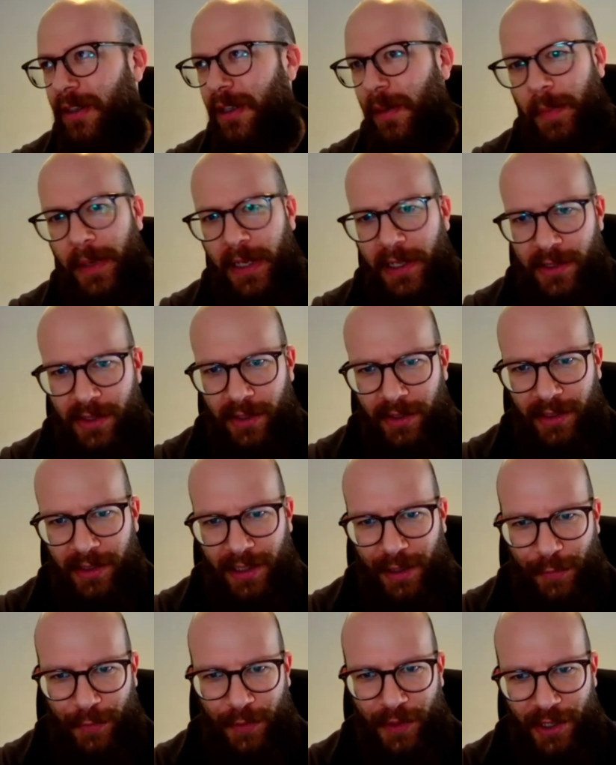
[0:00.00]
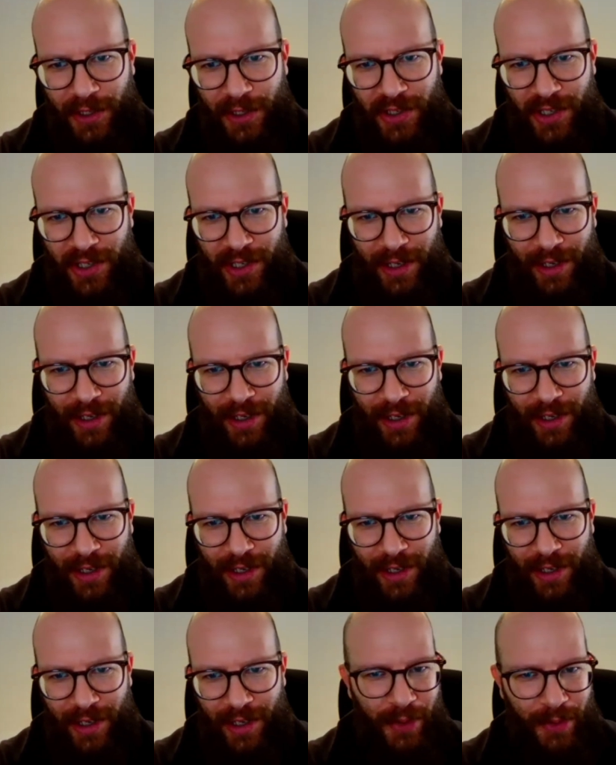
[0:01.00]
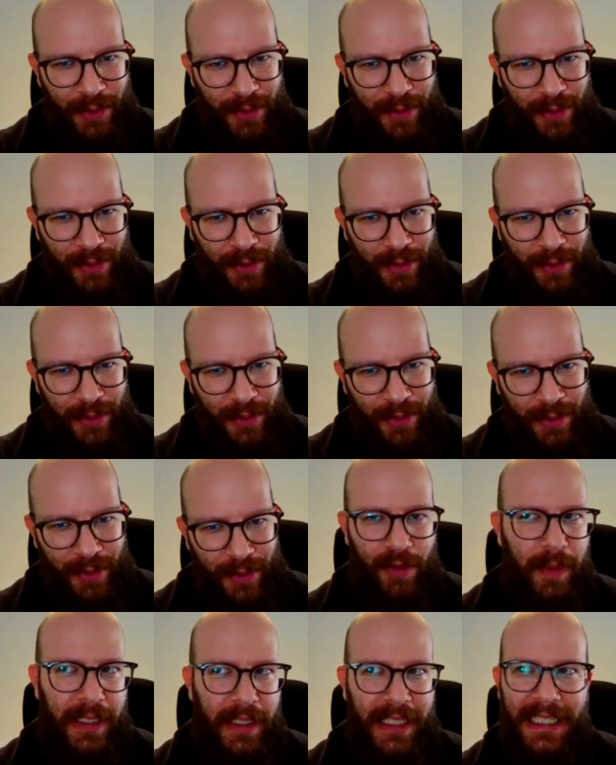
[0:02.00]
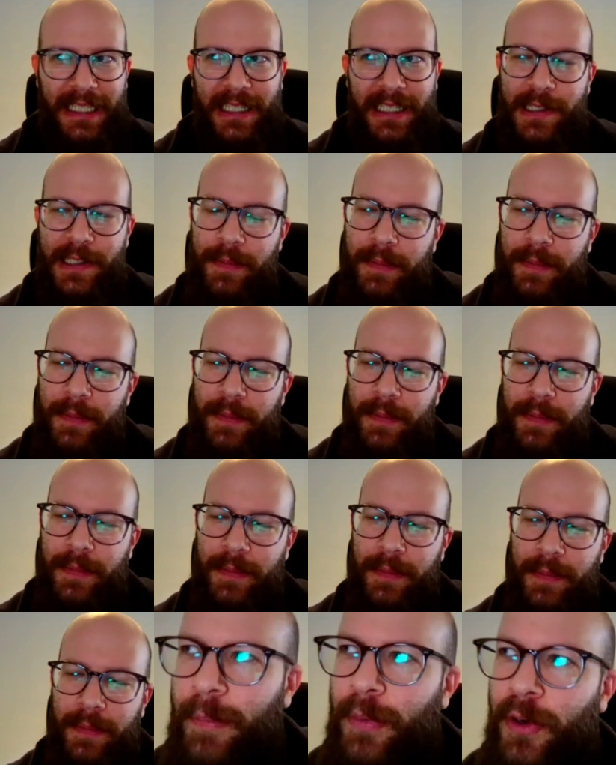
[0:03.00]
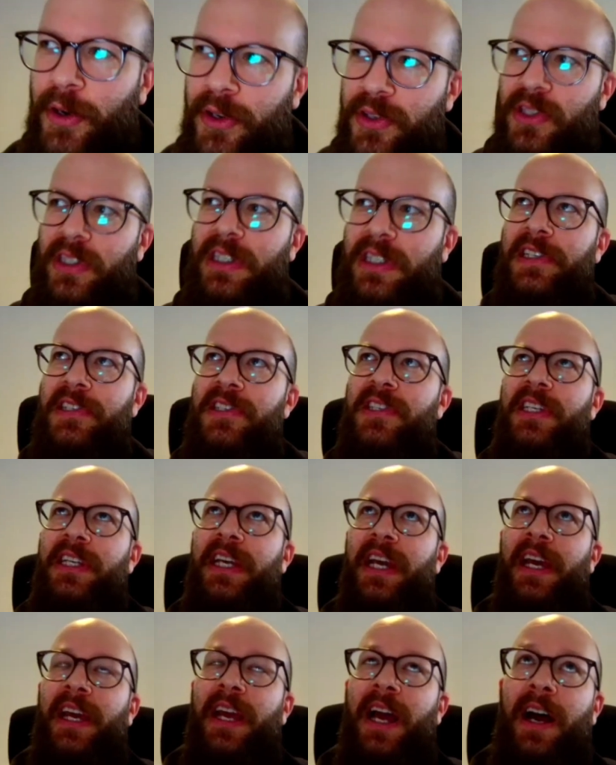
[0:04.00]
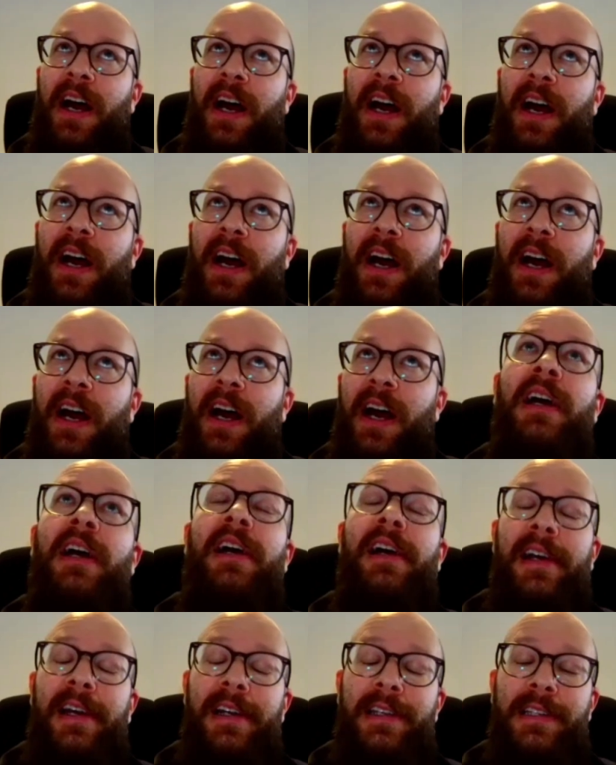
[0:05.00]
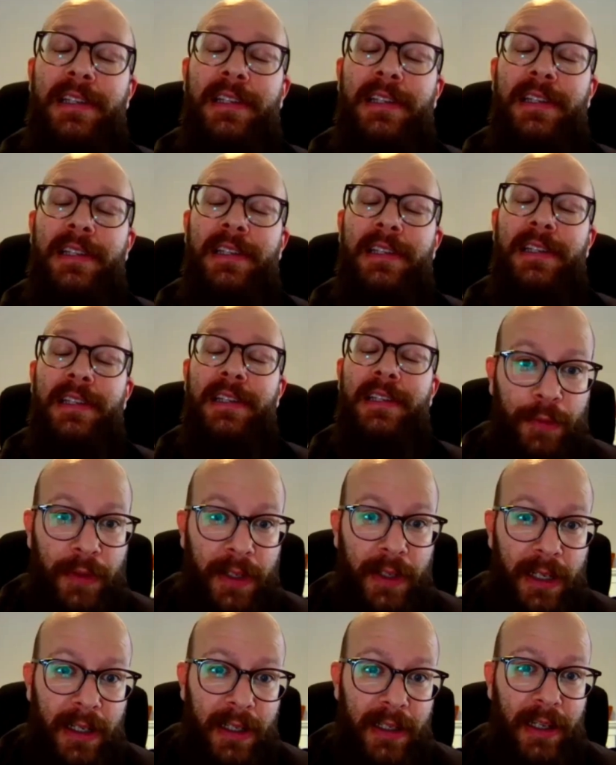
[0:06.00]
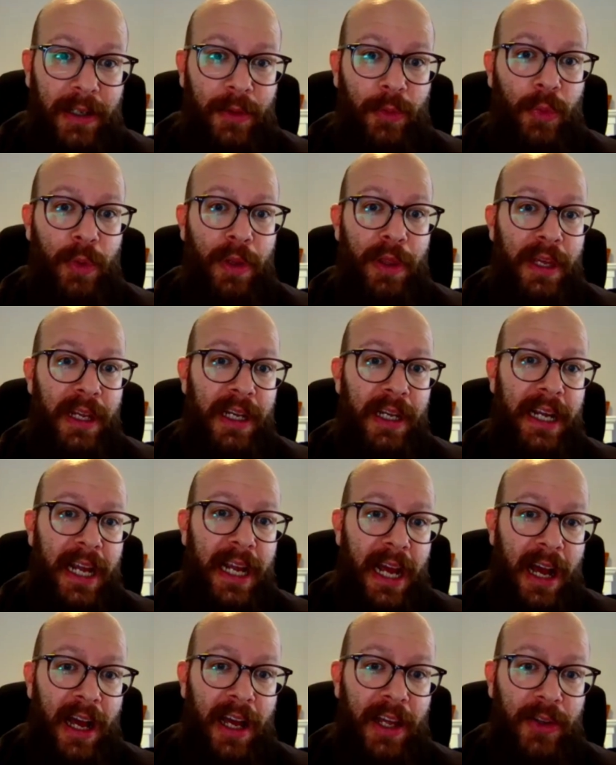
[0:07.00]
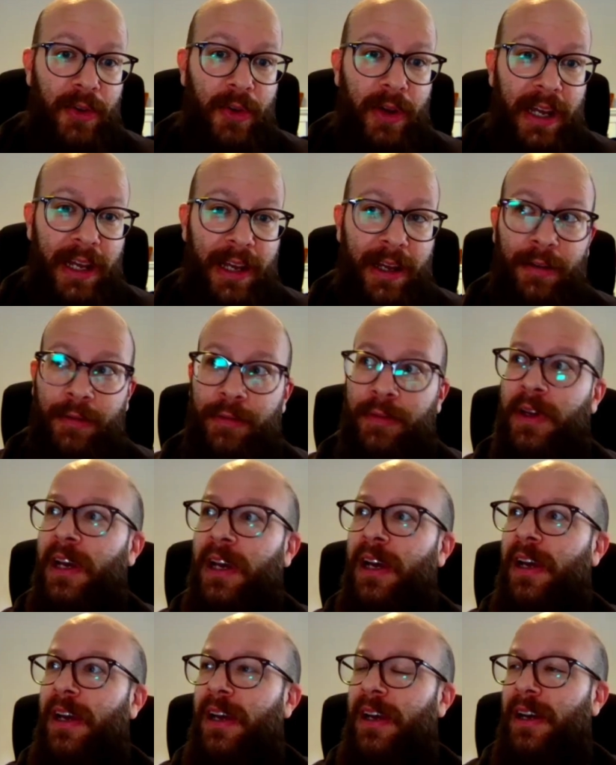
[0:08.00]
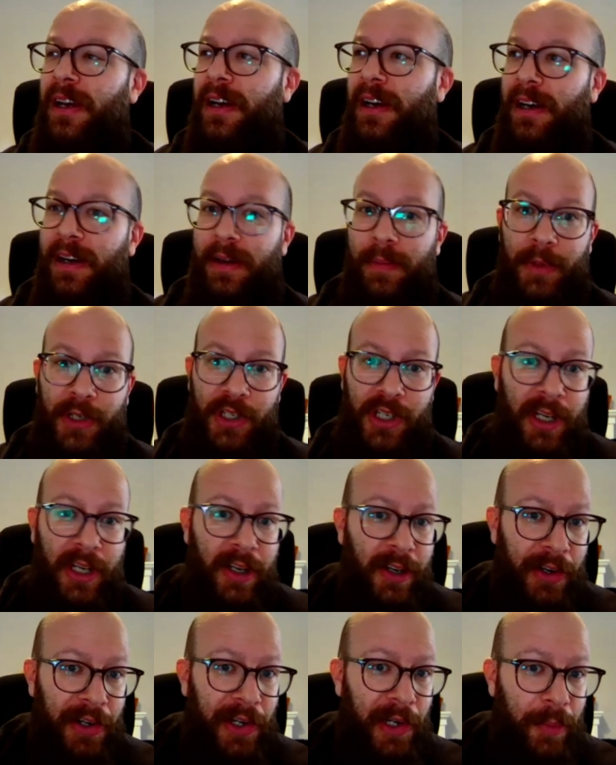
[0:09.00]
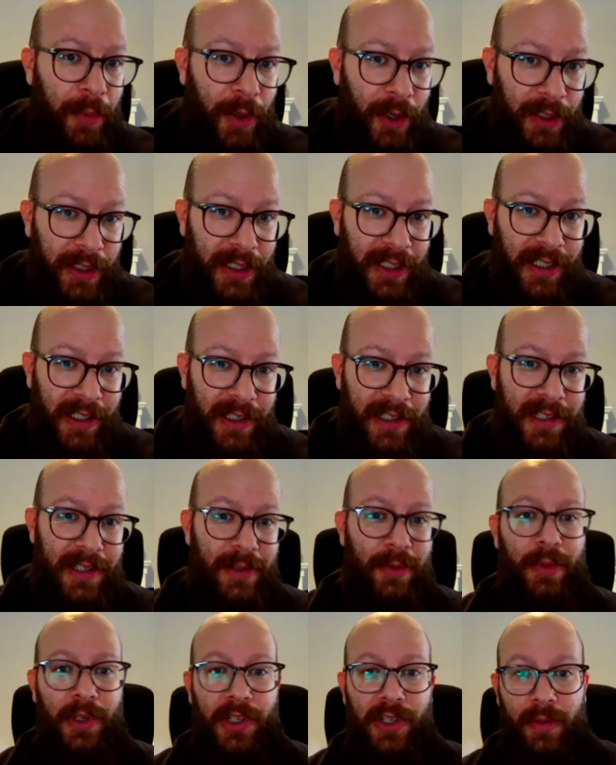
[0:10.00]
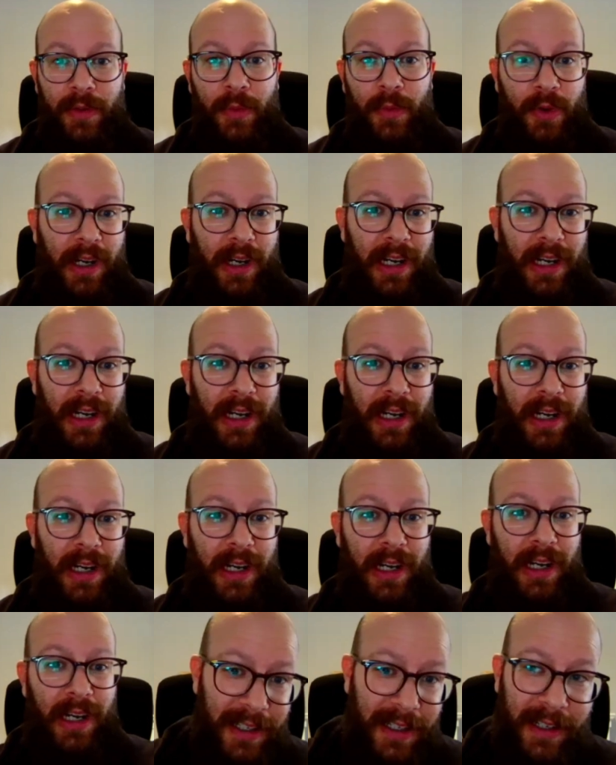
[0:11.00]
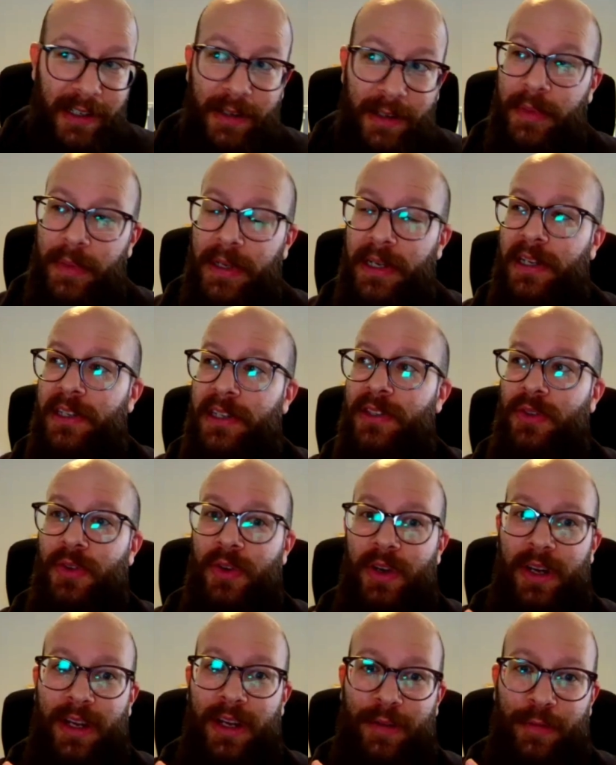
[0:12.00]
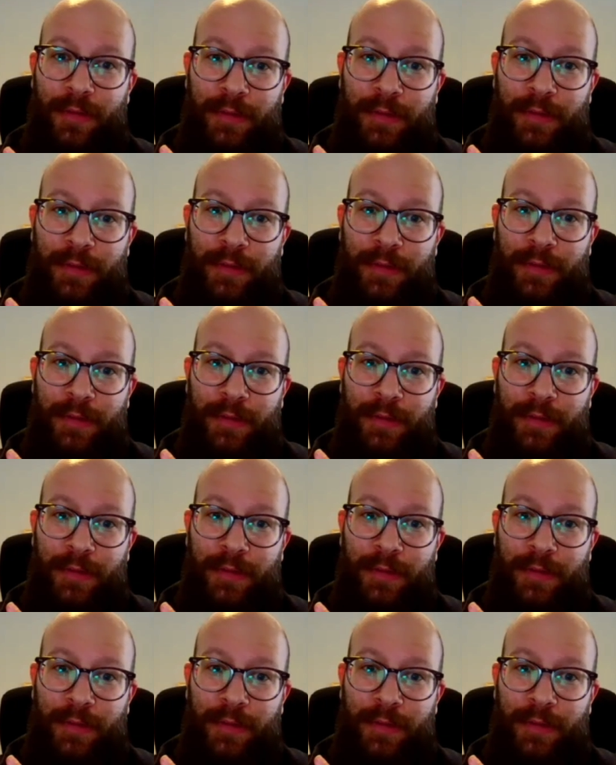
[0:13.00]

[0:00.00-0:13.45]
depends on the definition and who you're speaking to, but I personally see AI as a wide field, and within AI you have machine learning models, which are more kind of like statistical based. You have